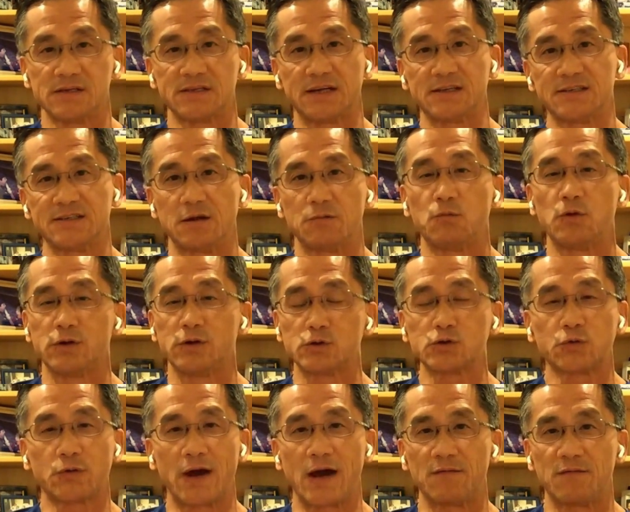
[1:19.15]
as I said, when
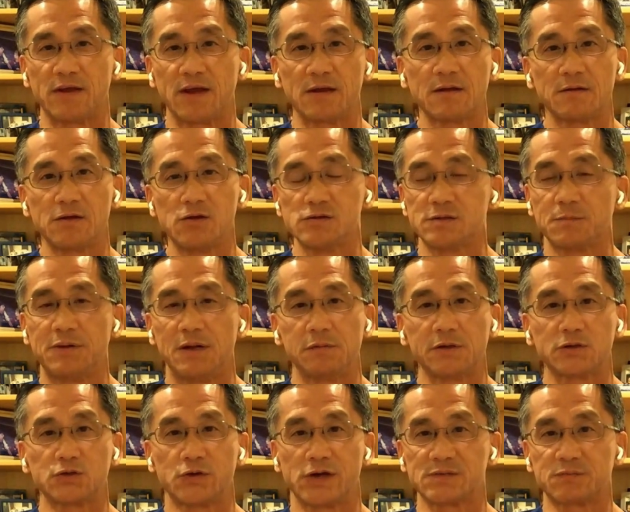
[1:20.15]
you're traveling using
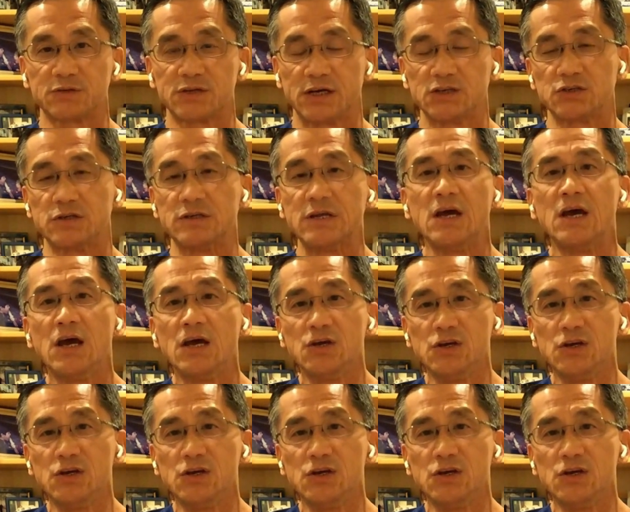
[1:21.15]
public transportation,